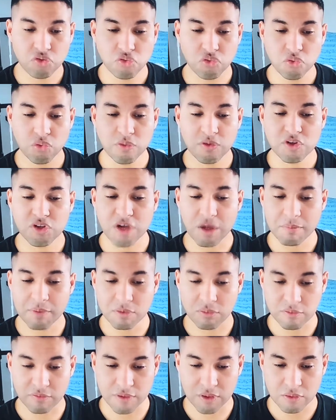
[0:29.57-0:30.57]
Truth shall be
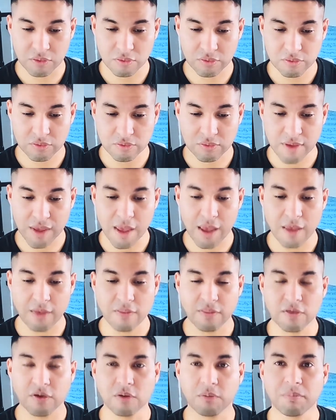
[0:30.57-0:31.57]
revealed,
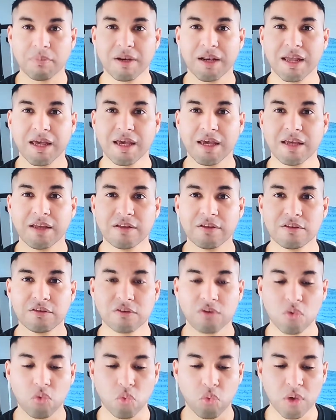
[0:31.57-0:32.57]
and their
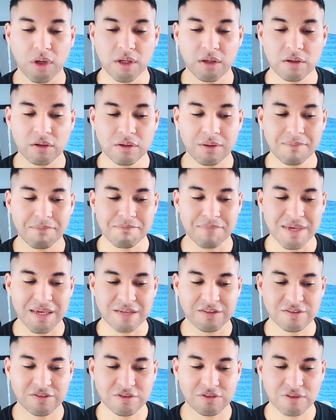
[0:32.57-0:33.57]
plans will
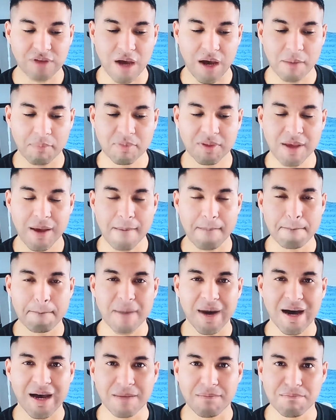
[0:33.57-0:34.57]
be stopped
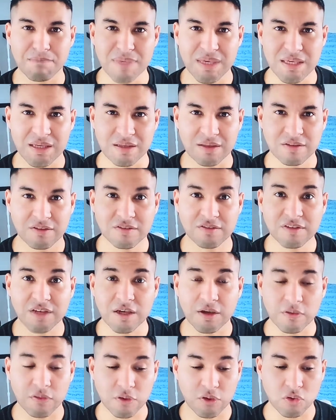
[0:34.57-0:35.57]
by me,
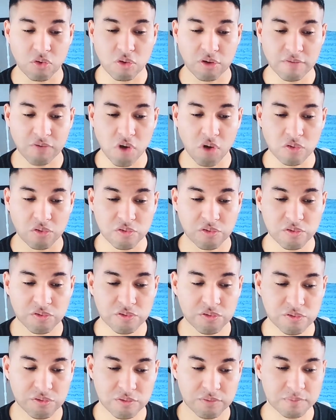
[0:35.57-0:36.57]
saith the Lord of
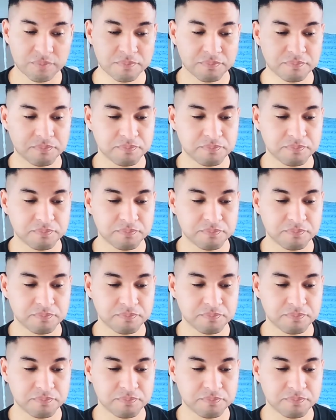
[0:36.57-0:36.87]
hosts.